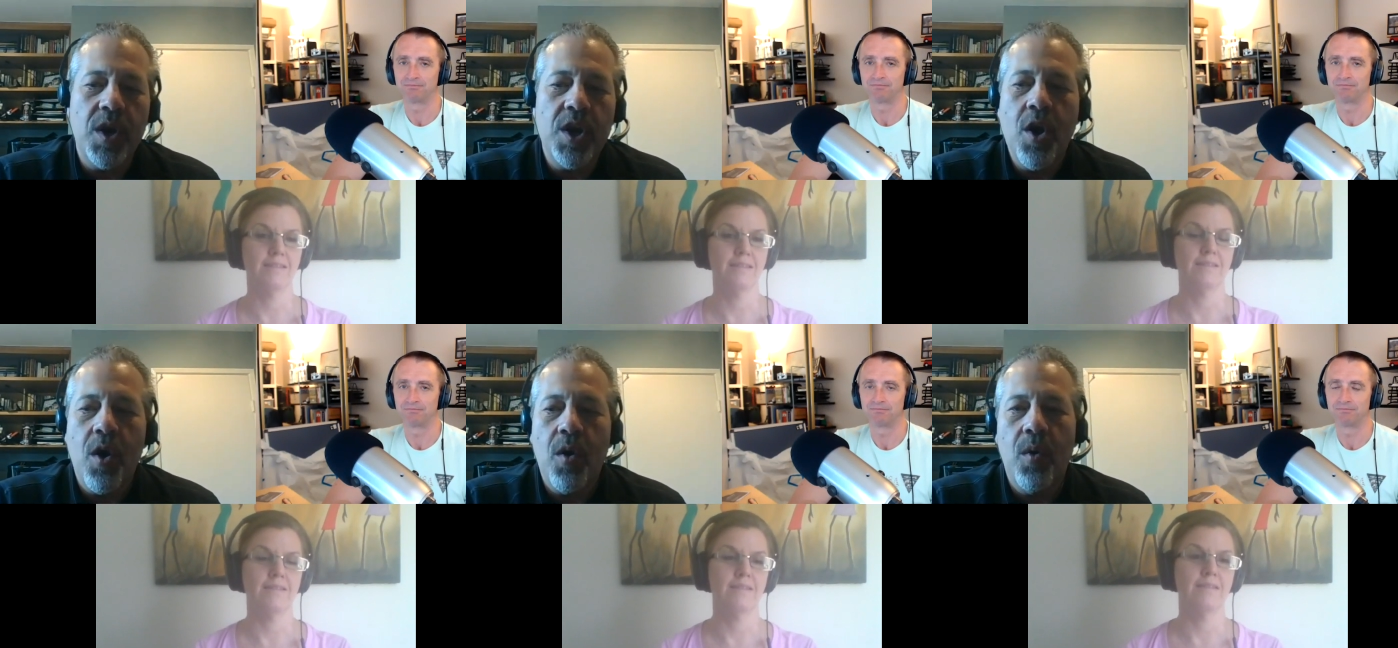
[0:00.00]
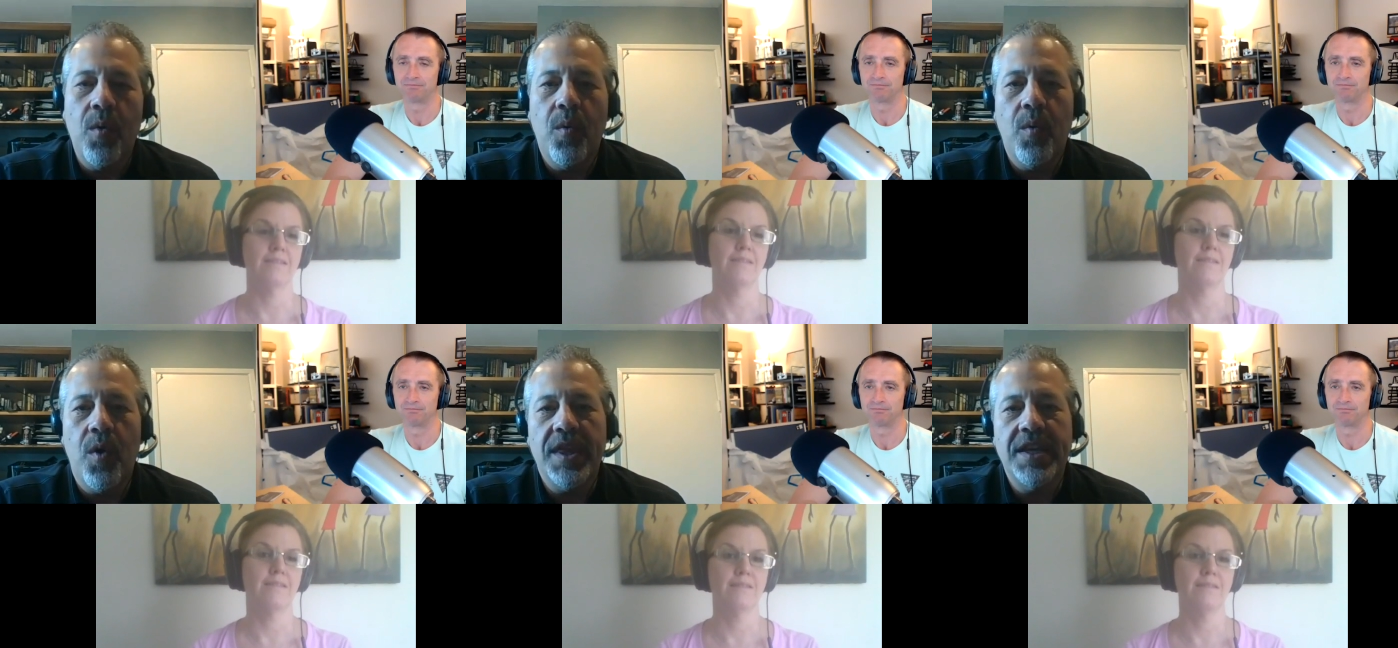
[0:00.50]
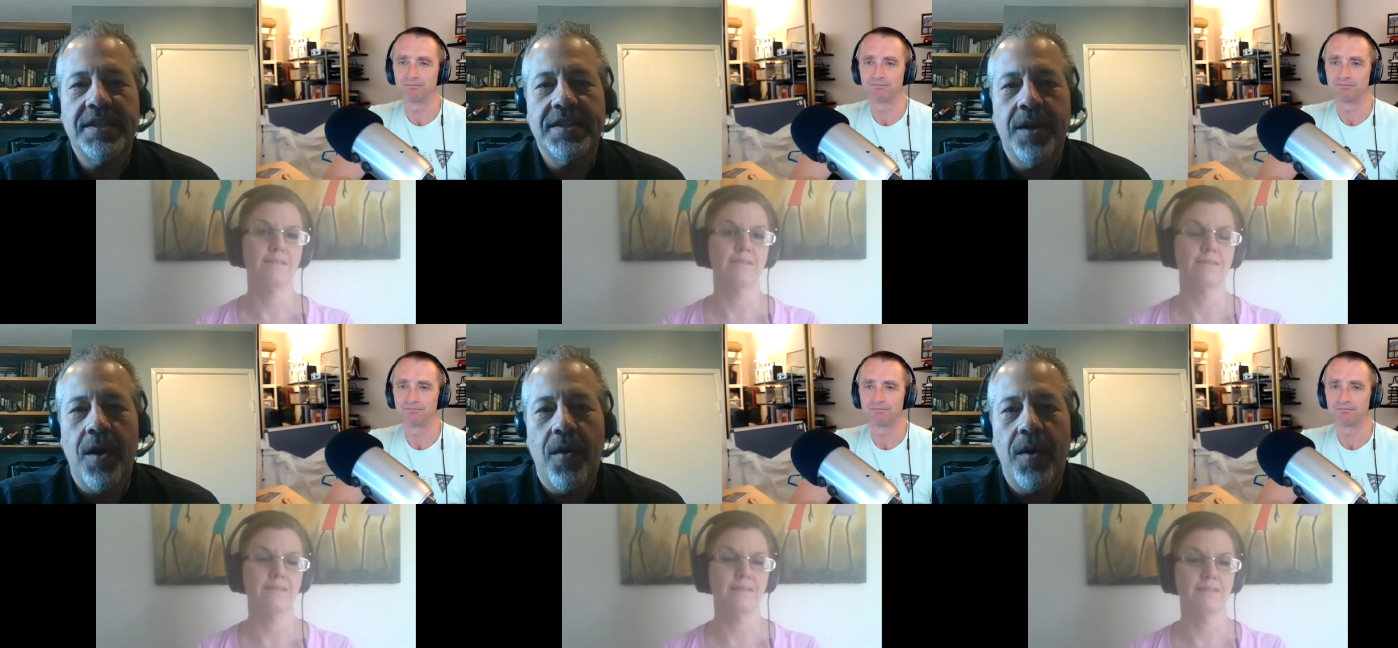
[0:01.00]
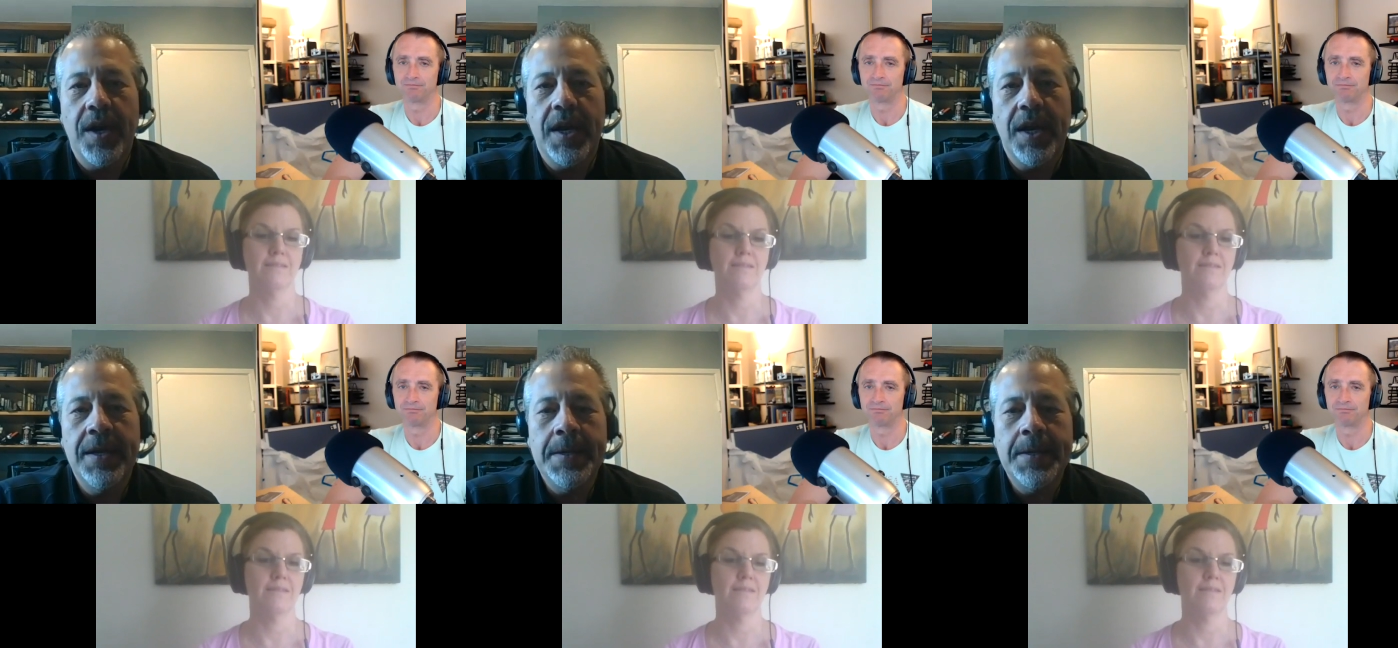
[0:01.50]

Speaker 1: We know where this is going.